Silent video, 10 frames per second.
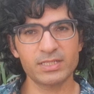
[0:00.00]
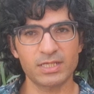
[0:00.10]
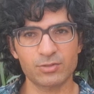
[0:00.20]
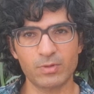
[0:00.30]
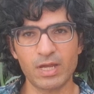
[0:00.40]

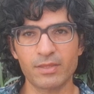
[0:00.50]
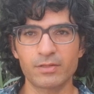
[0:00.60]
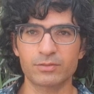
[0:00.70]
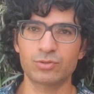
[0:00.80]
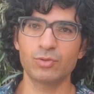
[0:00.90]
us
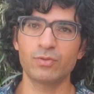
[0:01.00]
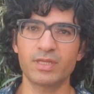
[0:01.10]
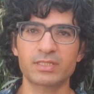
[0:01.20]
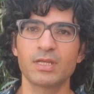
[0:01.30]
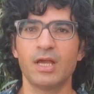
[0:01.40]
rather to
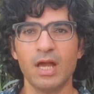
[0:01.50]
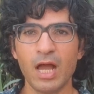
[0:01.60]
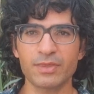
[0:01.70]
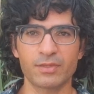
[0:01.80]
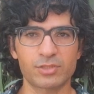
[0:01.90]
this
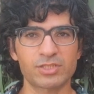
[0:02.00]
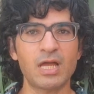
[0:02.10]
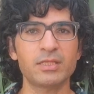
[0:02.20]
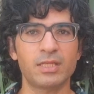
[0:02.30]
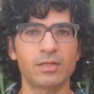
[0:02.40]

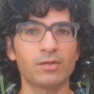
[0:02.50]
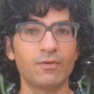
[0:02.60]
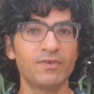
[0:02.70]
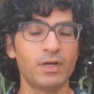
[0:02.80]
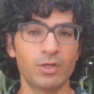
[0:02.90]
understanding
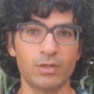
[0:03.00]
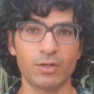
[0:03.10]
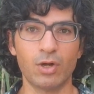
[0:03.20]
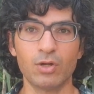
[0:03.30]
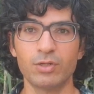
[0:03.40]
of
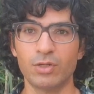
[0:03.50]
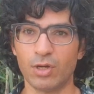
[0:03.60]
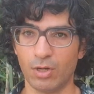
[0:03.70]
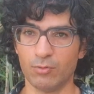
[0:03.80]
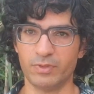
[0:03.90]

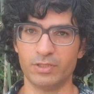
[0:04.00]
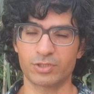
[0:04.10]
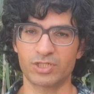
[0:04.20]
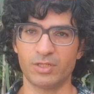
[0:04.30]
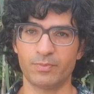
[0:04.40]

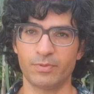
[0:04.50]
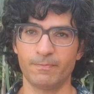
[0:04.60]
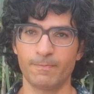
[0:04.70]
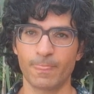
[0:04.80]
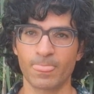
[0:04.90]
non-ownership
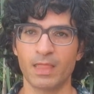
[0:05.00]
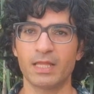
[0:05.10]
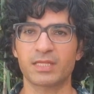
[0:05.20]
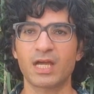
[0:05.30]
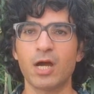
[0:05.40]

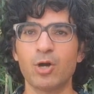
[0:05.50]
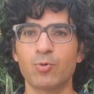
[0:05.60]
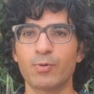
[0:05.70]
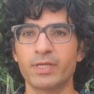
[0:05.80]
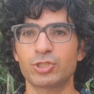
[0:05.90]
and how
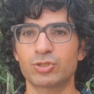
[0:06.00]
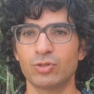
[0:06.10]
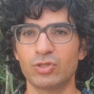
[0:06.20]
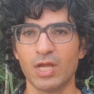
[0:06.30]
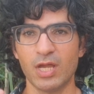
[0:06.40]
we
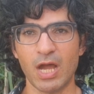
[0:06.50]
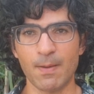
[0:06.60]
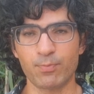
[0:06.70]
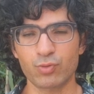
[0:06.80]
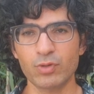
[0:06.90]
should
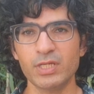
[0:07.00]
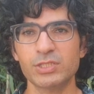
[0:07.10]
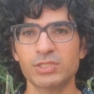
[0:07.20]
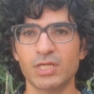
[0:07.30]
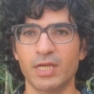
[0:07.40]

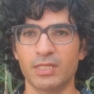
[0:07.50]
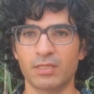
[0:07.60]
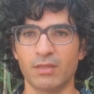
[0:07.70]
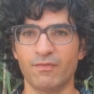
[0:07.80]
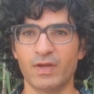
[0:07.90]

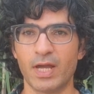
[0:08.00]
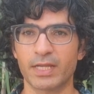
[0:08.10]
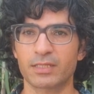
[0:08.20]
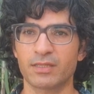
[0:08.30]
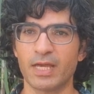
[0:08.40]
appreciate the
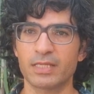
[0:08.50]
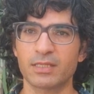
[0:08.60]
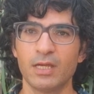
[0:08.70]
fact that